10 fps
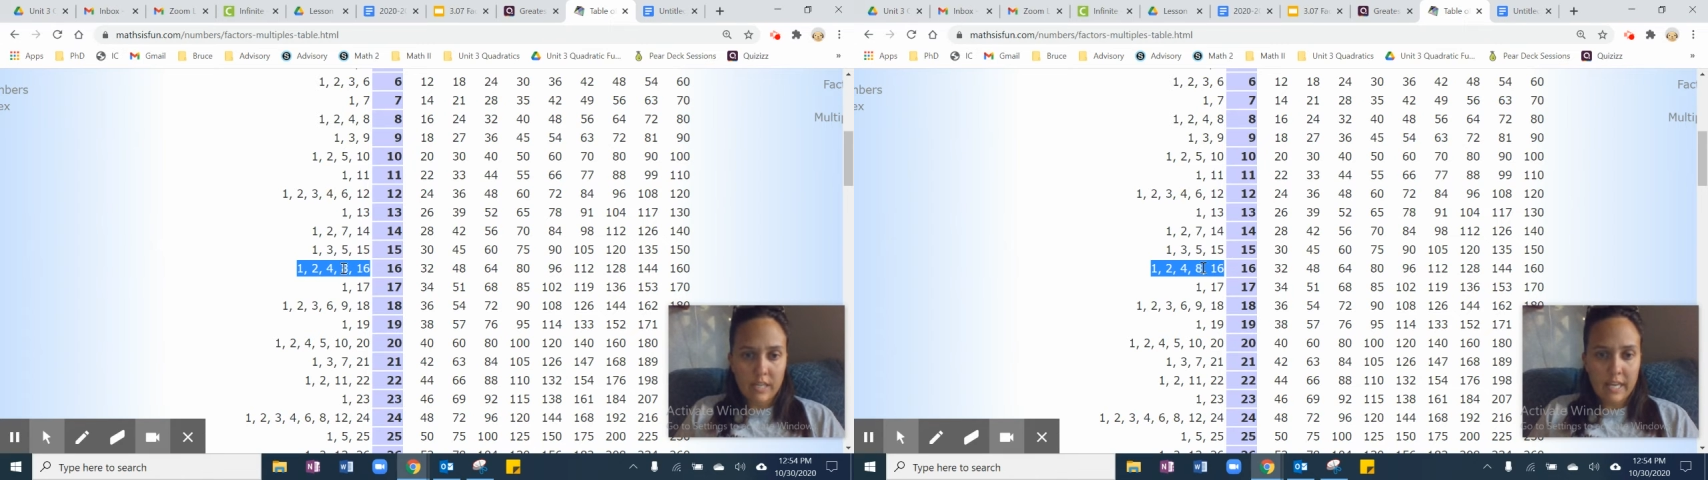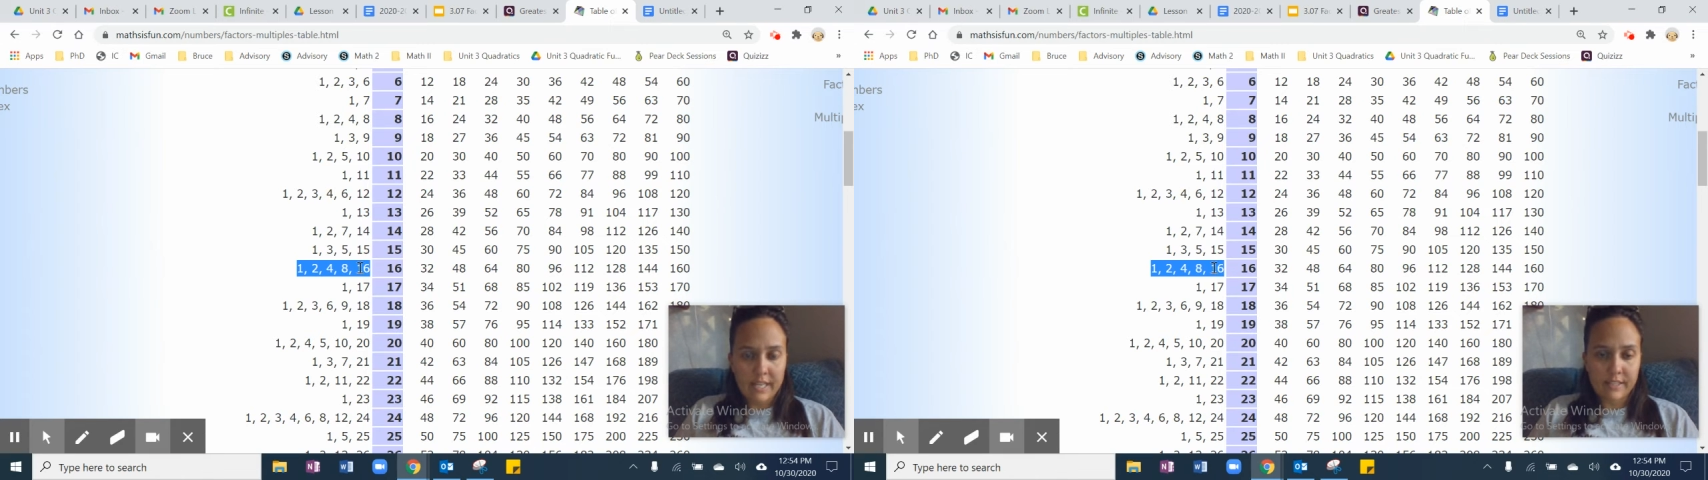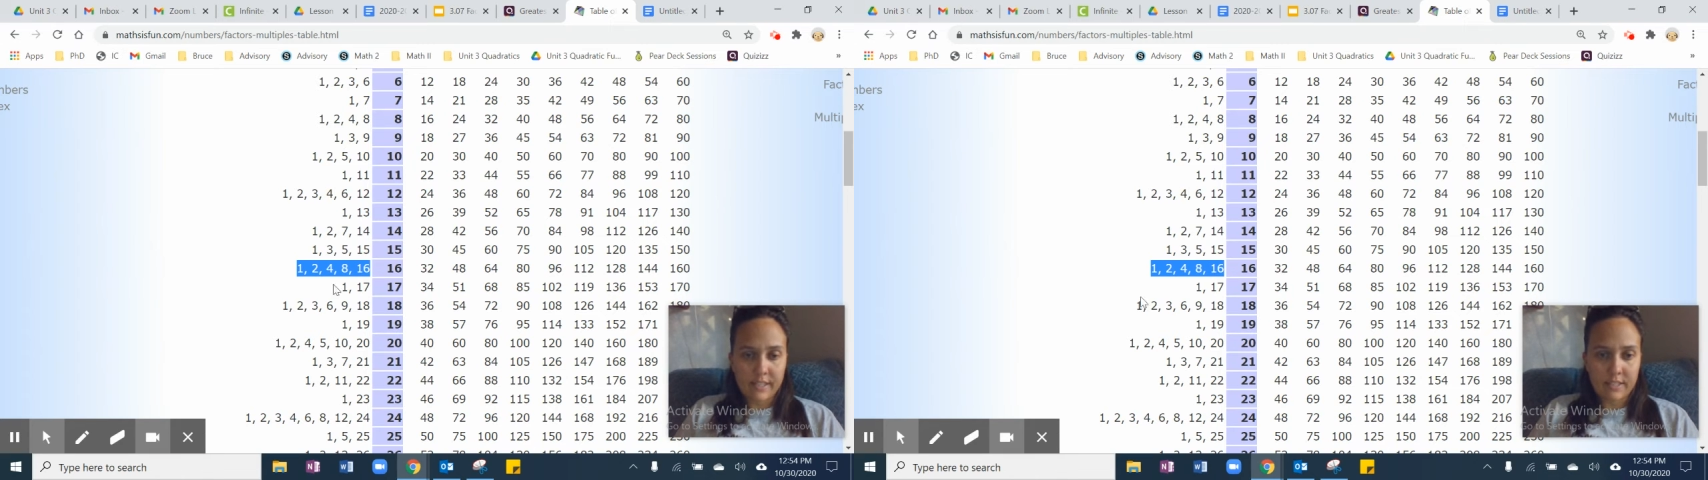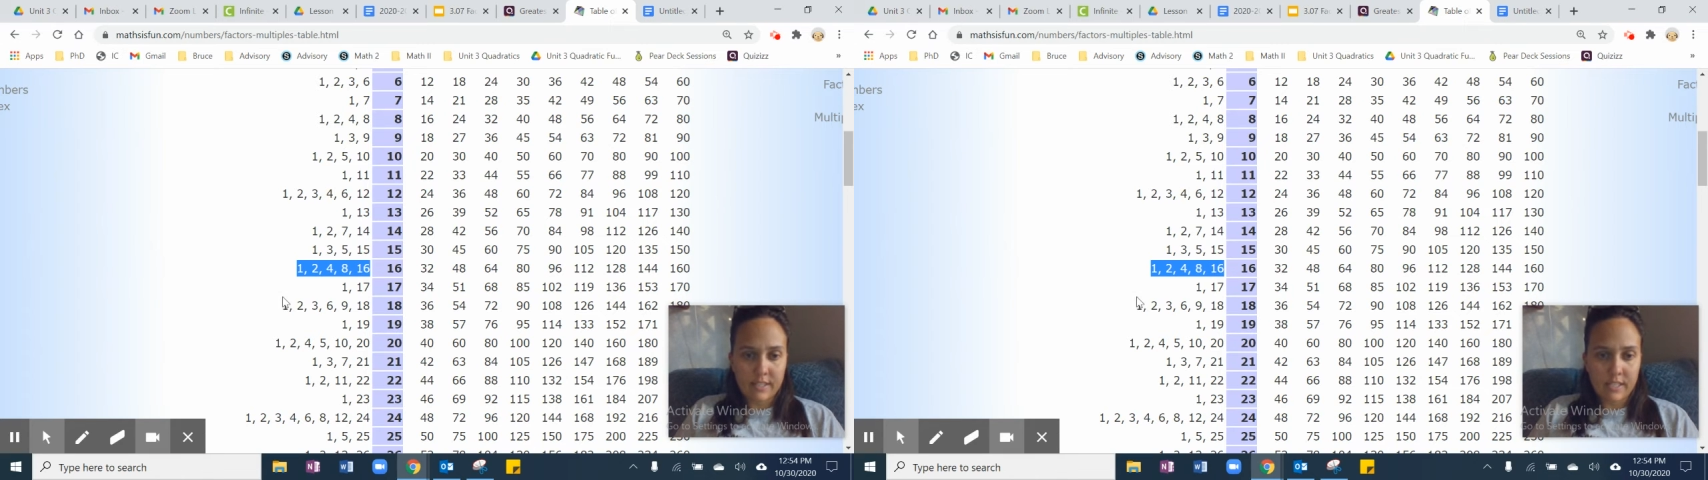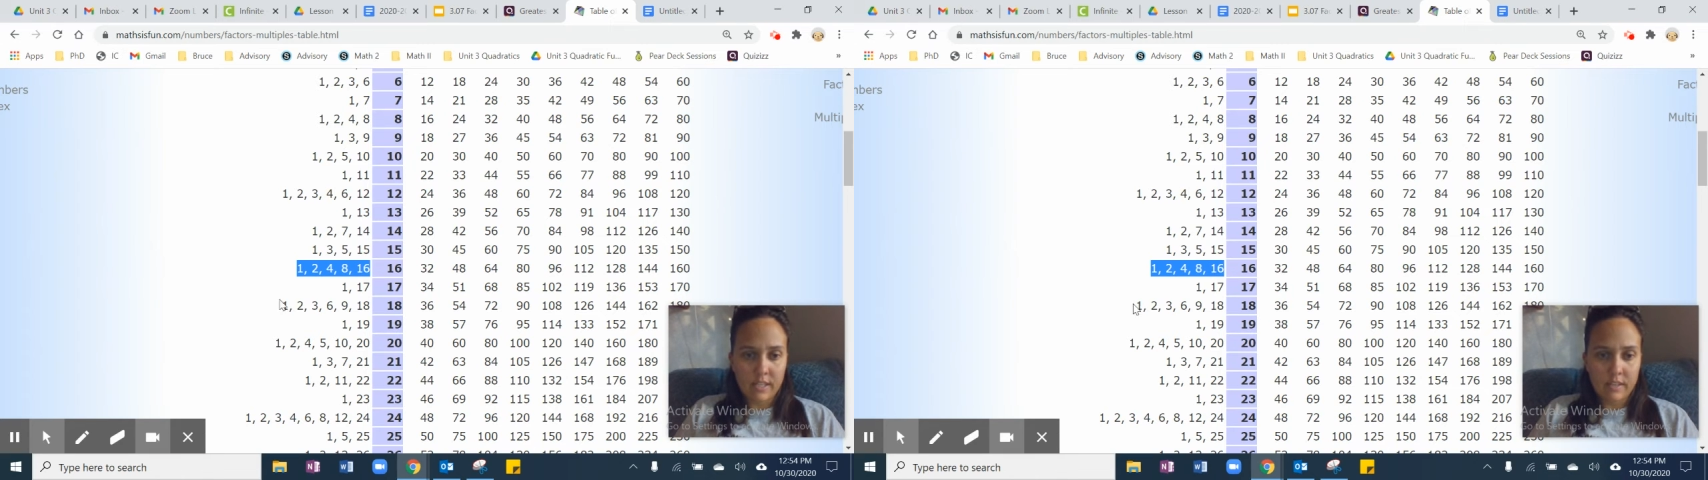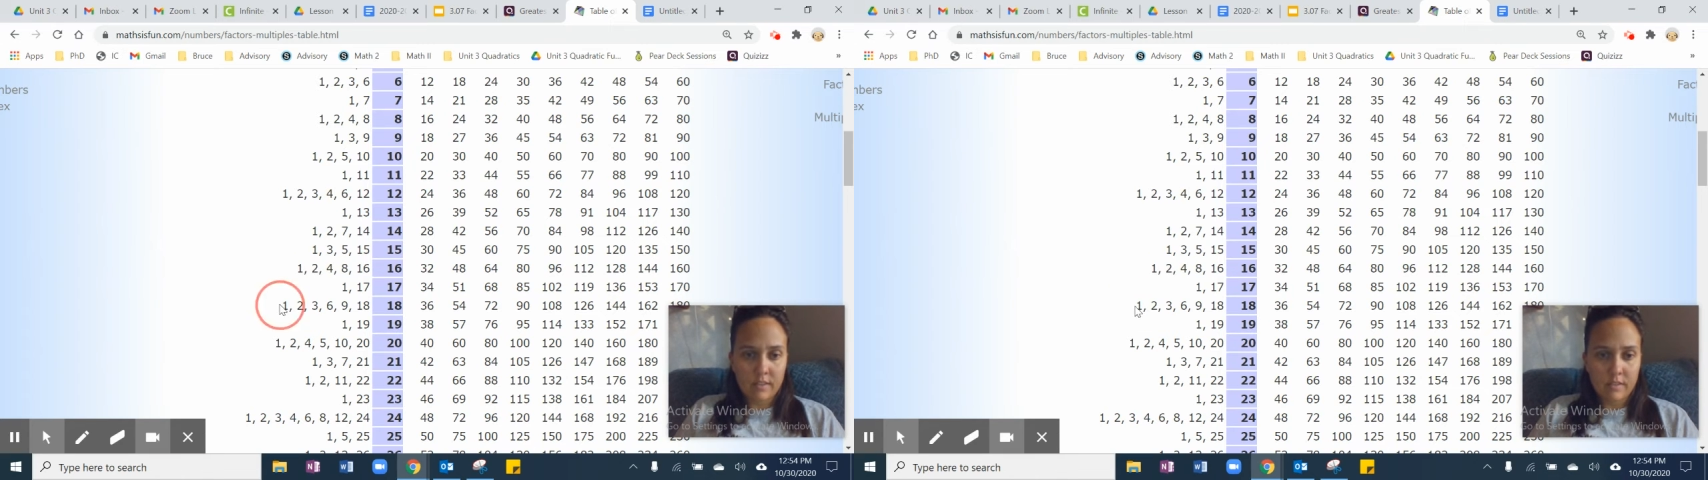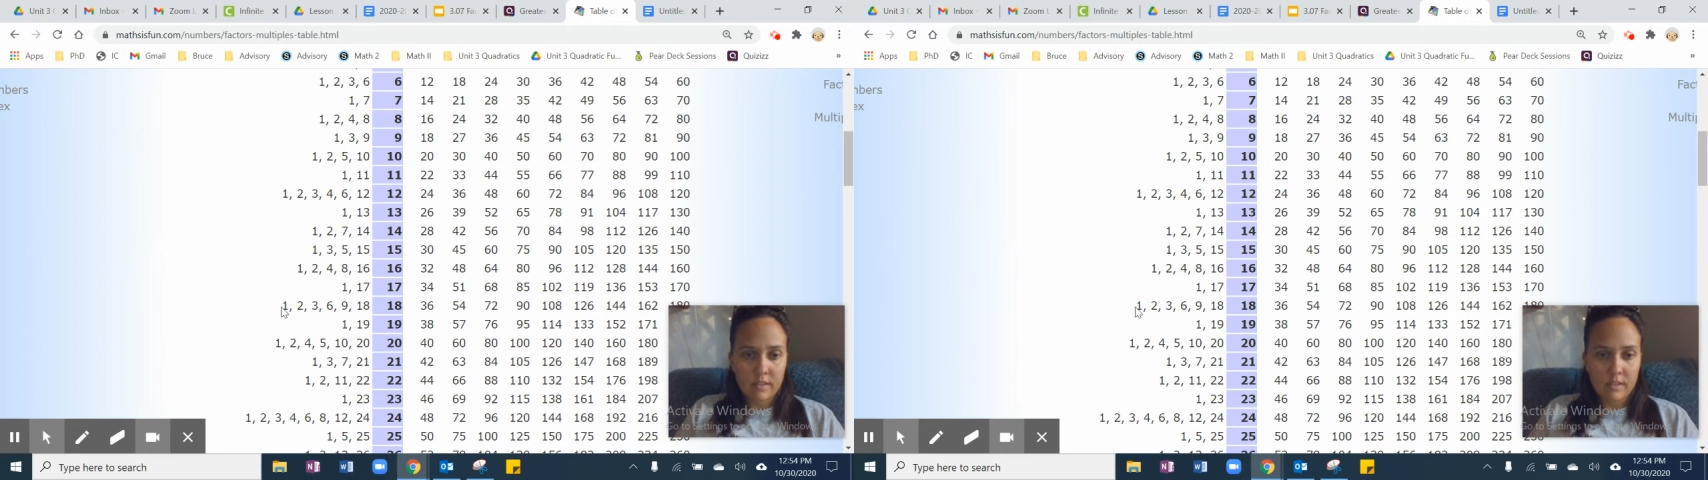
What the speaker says: 8, 16.